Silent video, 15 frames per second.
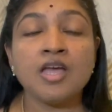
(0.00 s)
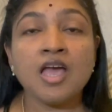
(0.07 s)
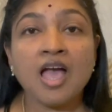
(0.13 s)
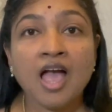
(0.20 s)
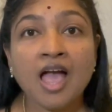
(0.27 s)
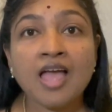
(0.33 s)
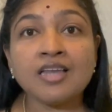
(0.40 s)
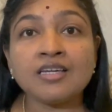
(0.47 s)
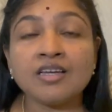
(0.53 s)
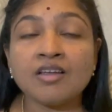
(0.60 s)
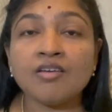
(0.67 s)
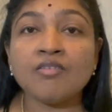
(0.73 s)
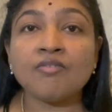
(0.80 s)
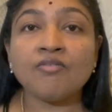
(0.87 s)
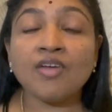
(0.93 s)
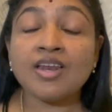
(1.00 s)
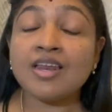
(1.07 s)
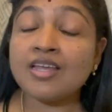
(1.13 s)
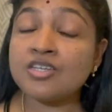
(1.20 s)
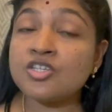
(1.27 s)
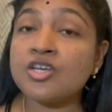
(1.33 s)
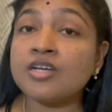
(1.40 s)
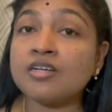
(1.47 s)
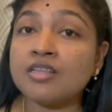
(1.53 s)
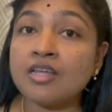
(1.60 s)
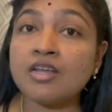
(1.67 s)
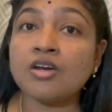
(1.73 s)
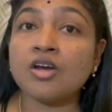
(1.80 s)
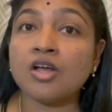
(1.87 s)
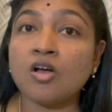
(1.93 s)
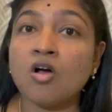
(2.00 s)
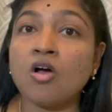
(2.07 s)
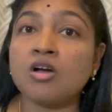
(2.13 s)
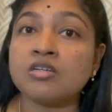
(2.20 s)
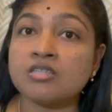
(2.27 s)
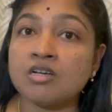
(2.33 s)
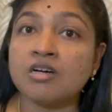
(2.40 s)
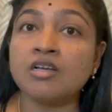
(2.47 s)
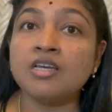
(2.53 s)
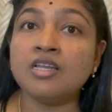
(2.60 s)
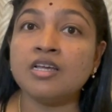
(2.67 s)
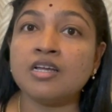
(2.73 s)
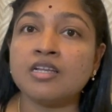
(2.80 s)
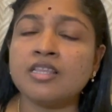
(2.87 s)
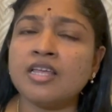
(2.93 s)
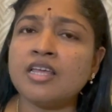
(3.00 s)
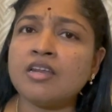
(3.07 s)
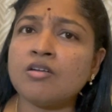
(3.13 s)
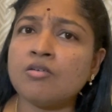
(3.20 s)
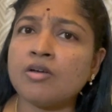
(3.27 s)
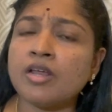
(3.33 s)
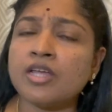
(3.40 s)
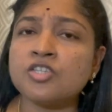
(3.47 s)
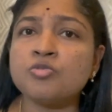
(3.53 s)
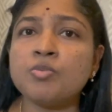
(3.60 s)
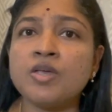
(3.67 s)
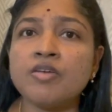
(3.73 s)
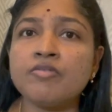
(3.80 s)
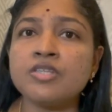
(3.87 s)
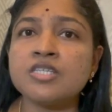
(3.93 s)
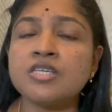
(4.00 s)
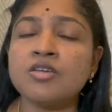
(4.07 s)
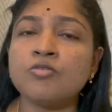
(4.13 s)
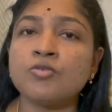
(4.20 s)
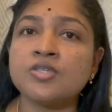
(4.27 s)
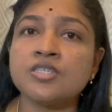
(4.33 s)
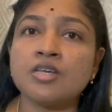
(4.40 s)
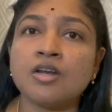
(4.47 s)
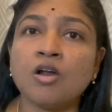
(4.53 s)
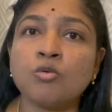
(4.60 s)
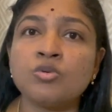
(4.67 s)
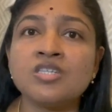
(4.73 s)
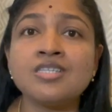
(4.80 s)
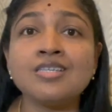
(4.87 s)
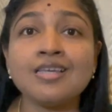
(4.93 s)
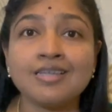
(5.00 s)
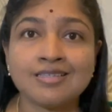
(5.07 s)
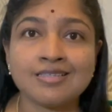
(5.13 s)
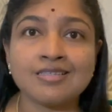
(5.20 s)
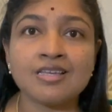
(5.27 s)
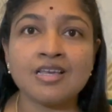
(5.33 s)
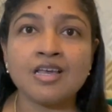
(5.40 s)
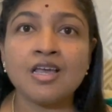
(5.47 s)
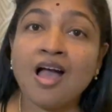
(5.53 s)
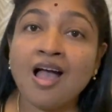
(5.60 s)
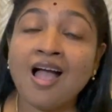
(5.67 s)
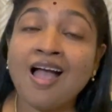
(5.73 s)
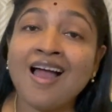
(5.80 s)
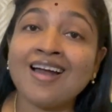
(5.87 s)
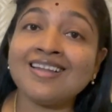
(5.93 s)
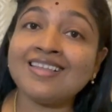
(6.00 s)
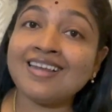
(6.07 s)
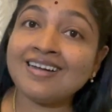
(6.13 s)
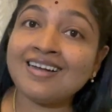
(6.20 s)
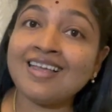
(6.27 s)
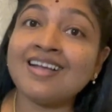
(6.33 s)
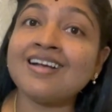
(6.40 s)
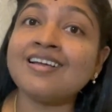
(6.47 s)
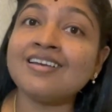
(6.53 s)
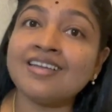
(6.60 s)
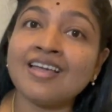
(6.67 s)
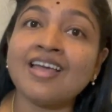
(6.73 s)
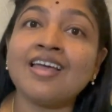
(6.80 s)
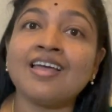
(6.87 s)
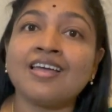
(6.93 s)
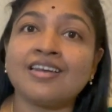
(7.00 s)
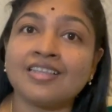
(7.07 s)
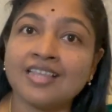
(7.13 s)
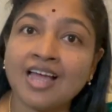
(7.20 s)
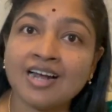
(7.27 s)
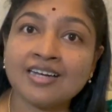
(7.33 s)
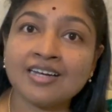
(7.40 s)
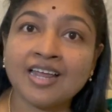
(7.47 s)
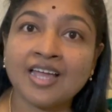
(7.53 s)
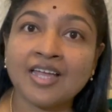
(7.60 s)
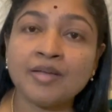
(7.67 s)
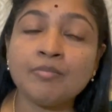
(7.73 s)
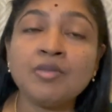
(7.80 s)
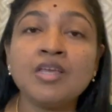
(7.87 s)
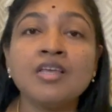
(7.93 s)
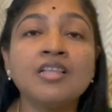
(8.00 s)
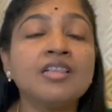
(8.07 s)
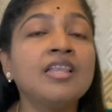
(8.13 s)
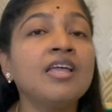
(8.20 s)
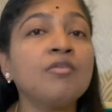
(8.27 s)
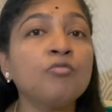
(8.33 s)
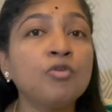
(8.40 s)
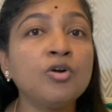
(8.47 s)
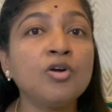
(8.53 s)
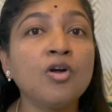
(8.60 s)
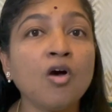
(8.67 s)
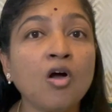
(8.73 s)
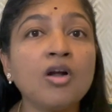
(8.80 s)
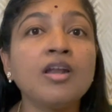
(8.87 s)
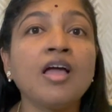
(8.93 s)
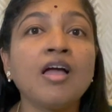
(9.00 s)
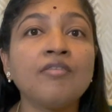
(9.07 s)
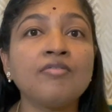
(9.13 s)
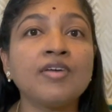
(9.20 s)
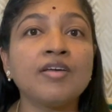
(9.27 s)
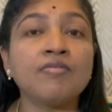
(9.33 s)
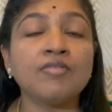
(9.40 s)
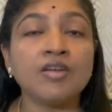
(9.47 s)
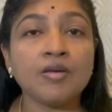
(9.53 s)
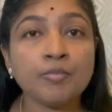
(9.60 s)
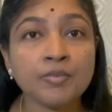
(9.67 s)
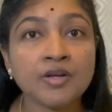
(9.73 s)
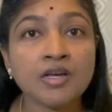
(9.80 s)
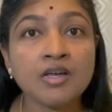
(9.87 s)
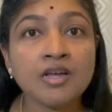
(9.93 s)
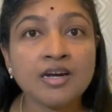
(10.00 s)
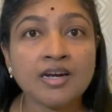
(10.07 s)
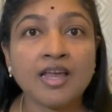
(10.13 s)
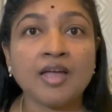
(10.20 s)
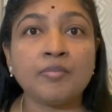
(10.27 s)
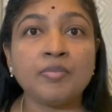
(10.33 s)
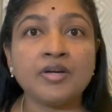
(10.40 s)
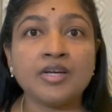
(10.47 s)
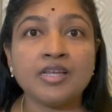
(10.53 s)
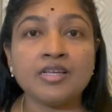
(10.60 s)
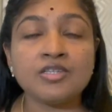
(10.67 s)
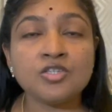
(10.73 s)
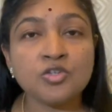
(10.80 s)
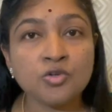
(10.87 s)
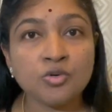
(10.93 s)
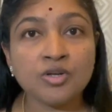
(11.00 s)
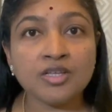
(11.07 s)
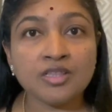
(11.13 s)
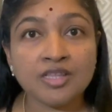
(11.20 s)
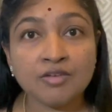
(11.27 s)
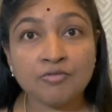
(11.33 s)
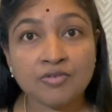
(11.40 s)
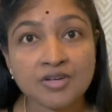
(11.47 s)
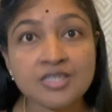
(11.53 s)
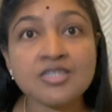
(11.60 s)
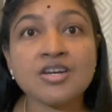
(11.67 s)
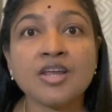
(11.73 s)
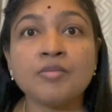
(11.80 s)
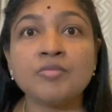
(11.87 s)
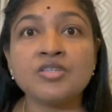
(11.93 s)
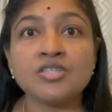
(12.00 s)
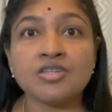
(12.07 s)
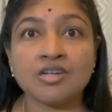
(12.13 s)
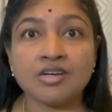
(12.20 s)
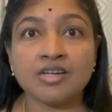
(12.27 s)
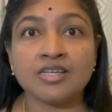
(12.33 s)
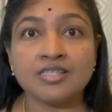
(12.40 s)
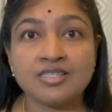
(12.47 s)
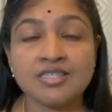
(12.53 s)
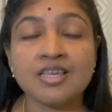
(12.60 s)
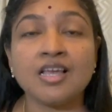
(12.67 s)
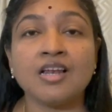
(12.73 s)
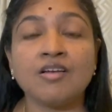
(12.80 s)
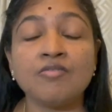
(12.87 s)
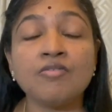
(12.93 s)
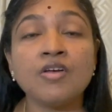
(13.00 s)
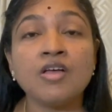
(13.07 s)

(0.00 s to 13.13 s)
And when I checked their records earlier, their HbA1c was around 6. Had they taken care that time, they would not have developed diabetes during the first trimester itself,